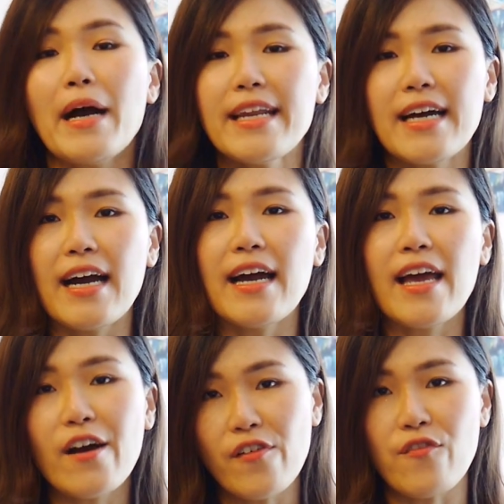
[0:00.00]
Mine are
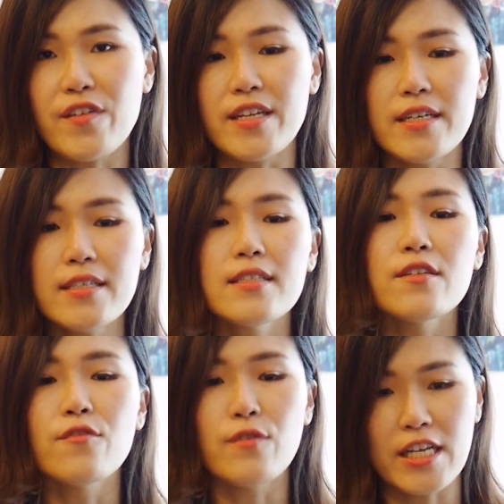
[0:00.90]
health and fitness,
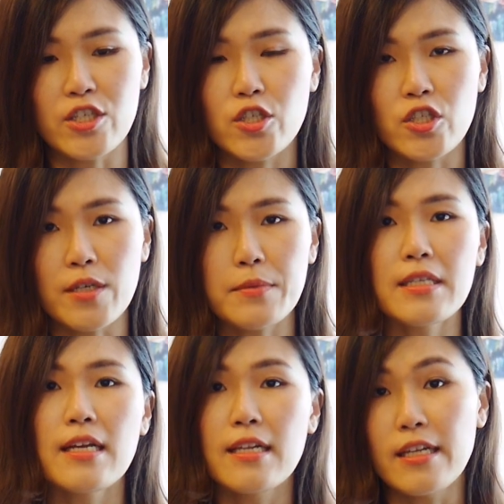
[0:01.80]

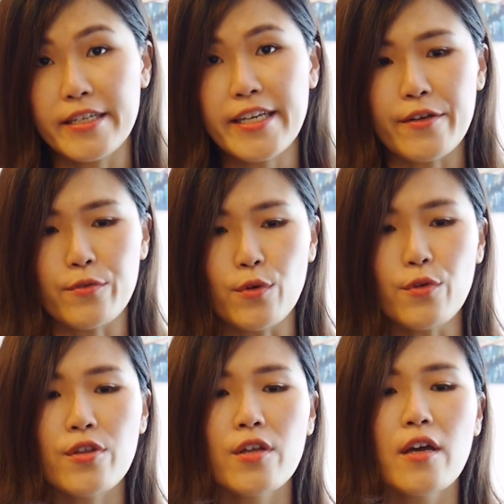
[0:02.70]
relationships, learning and
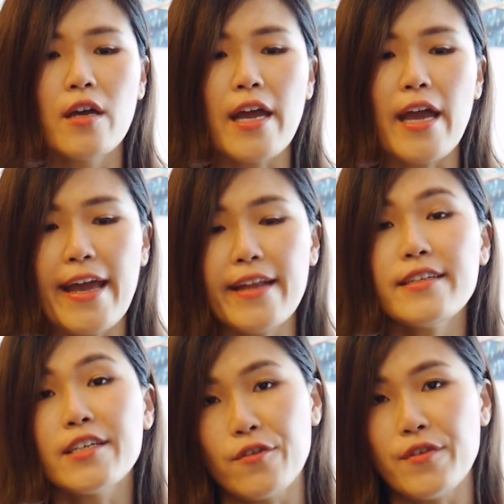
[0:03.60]
growth,
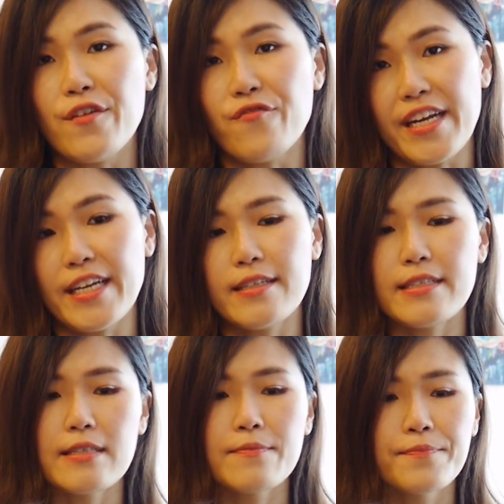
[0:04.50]
and career and
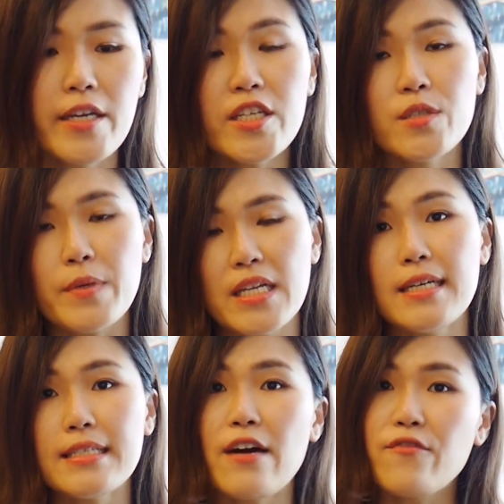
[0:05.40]
finance. Each
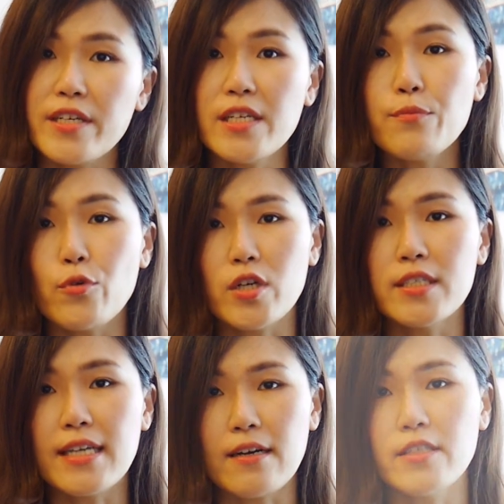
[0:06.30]
pillars are further
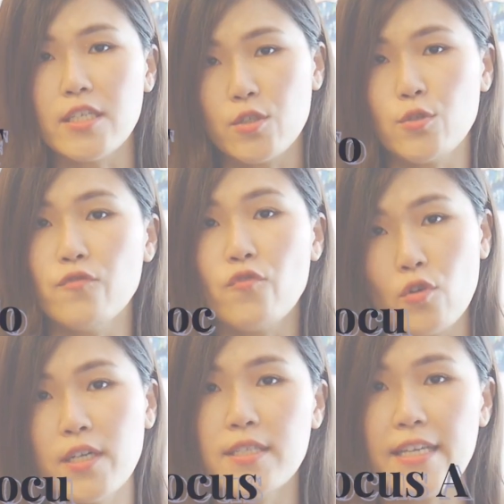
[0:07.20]
broken down into
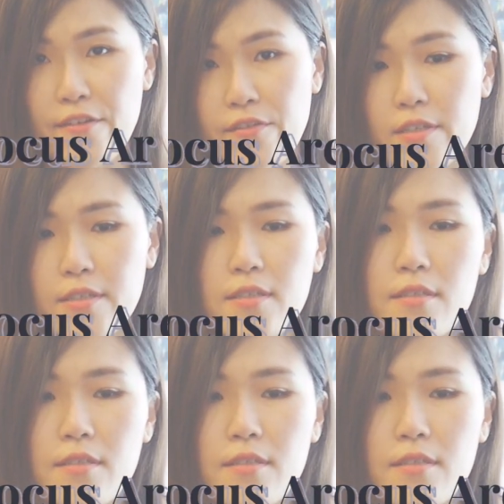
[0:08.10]
focus areas.